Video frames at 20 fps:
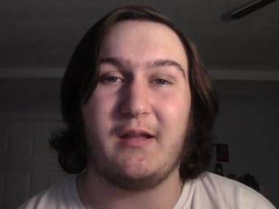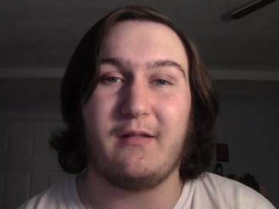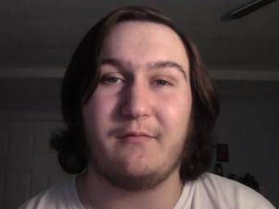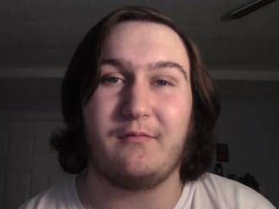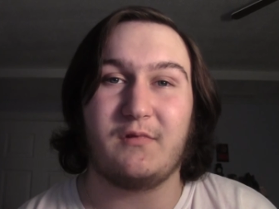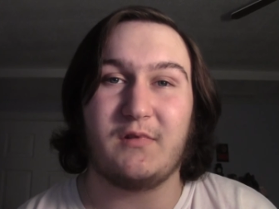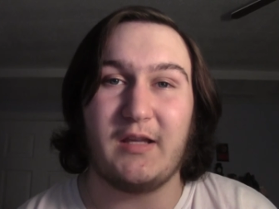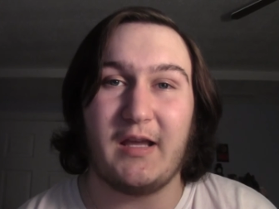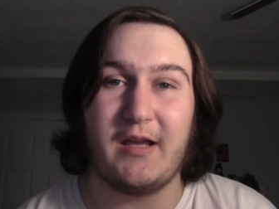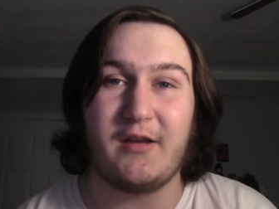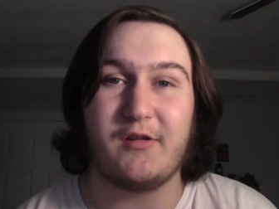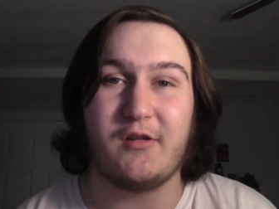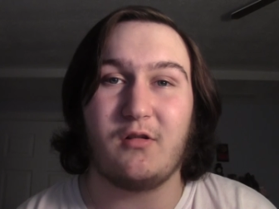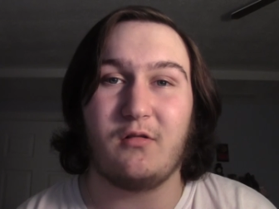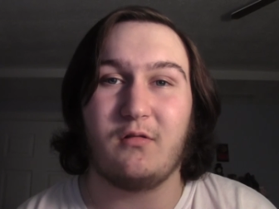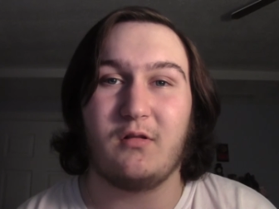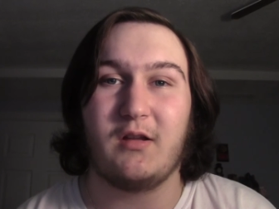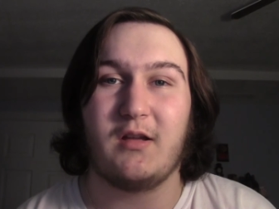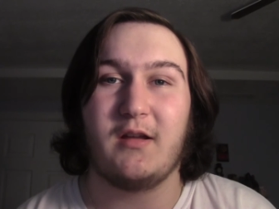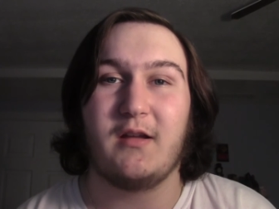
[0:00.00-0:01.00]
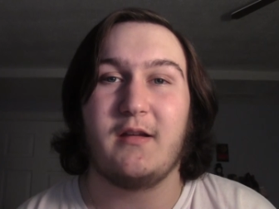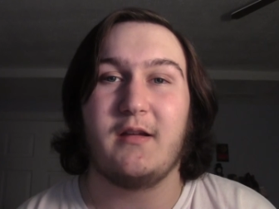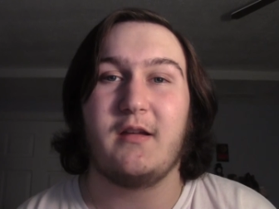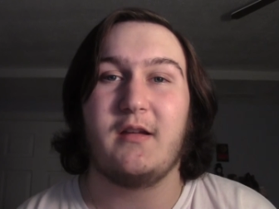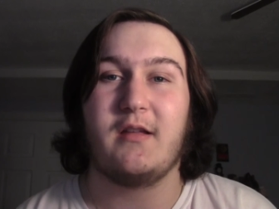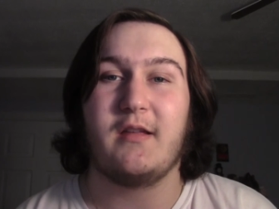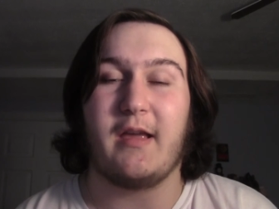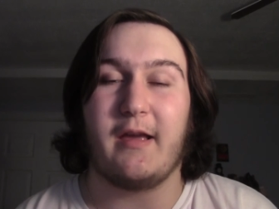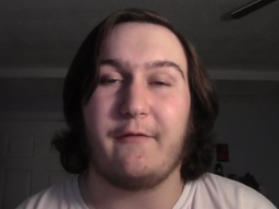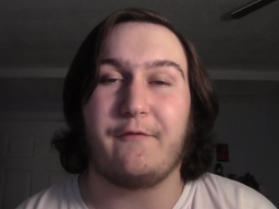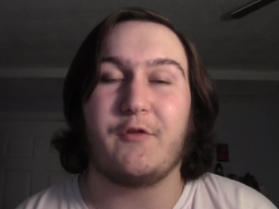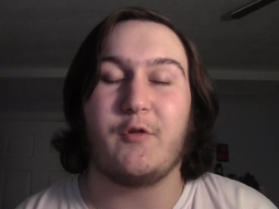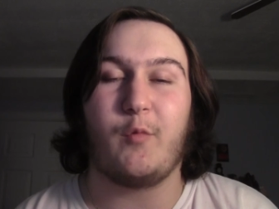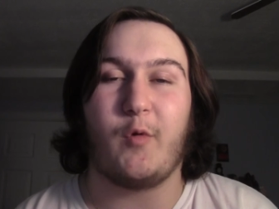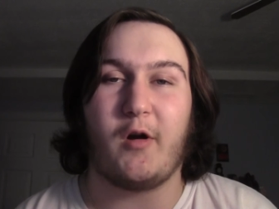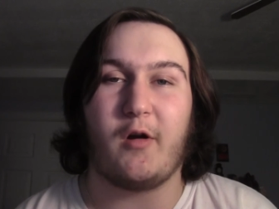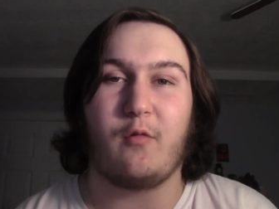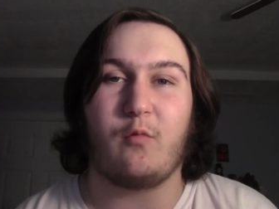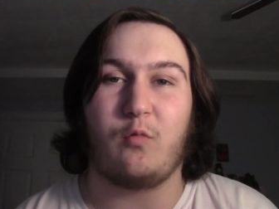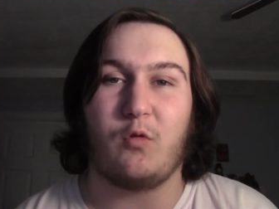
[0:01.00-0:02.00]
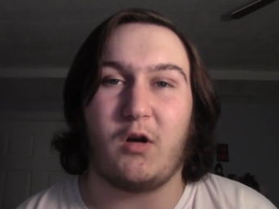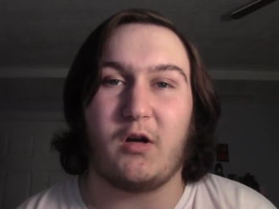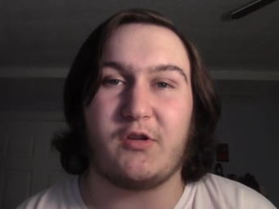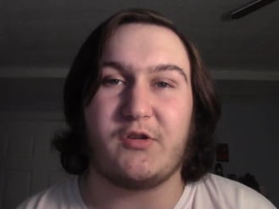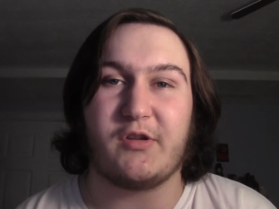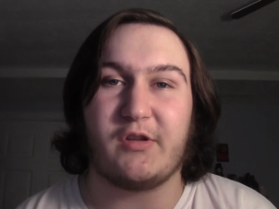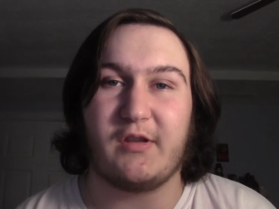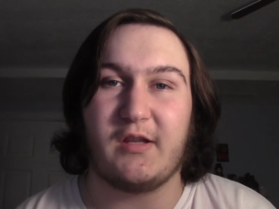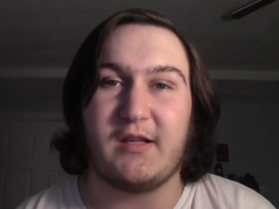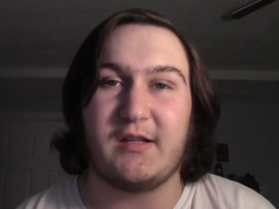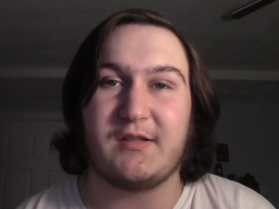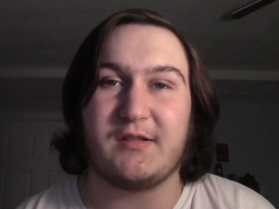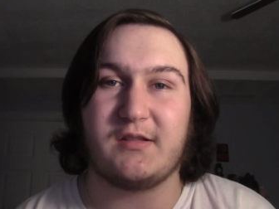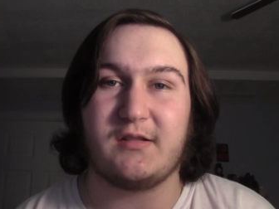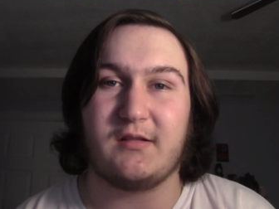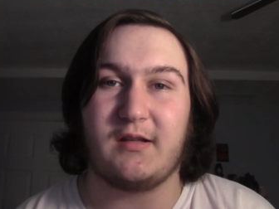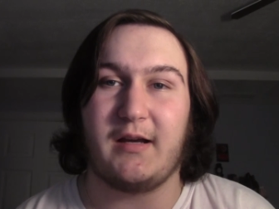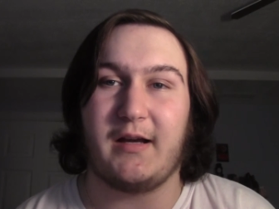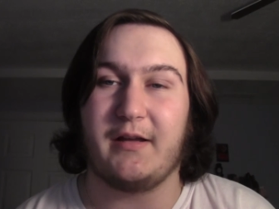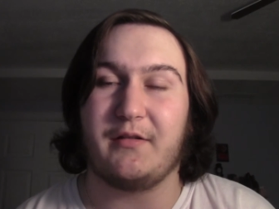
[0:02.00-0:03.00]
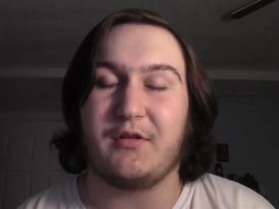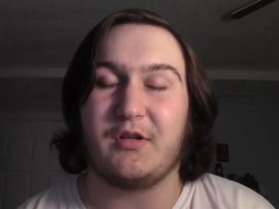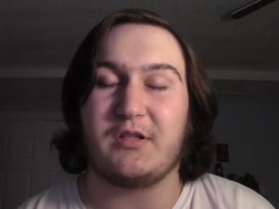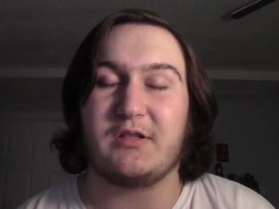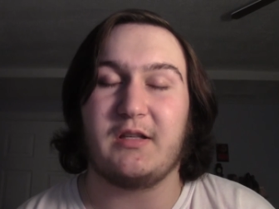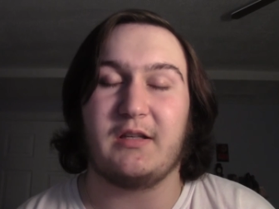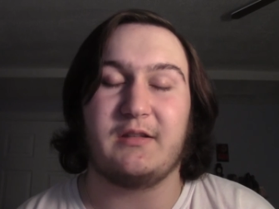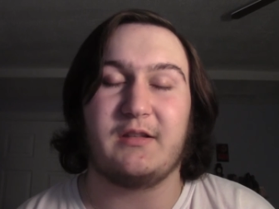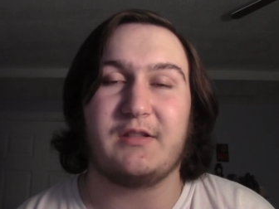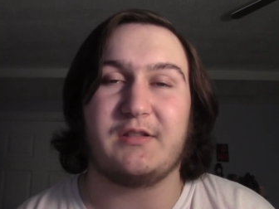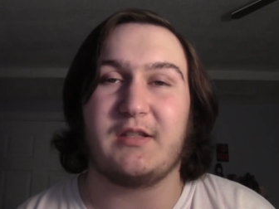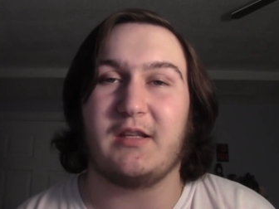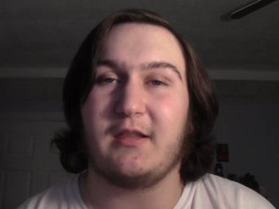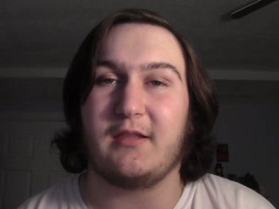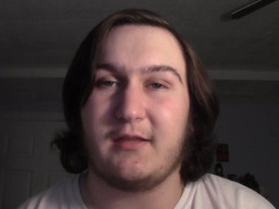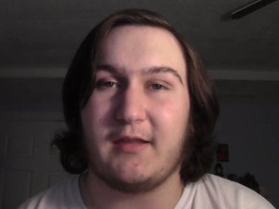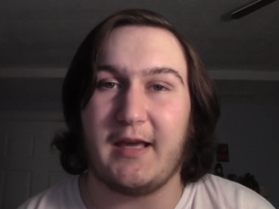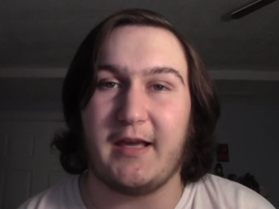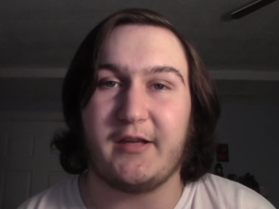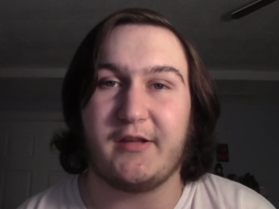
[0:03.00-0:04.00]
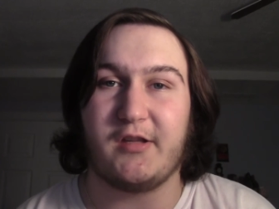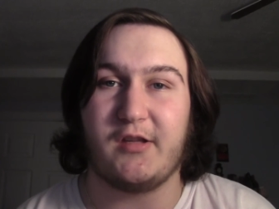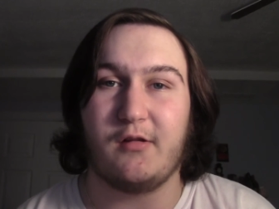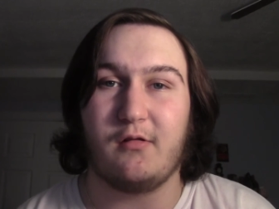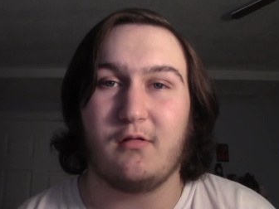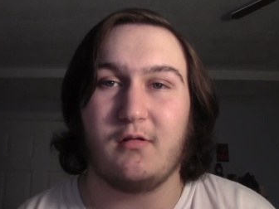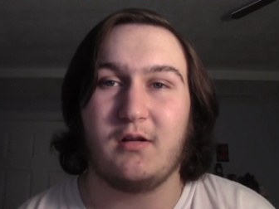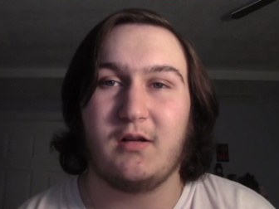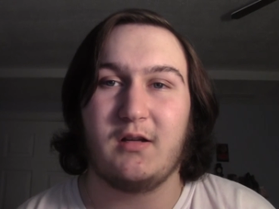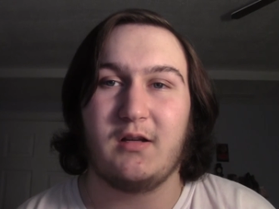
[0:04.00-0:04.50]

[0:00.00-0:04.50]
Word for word: if Daniel, if you are watching this, I'd just like to say thank you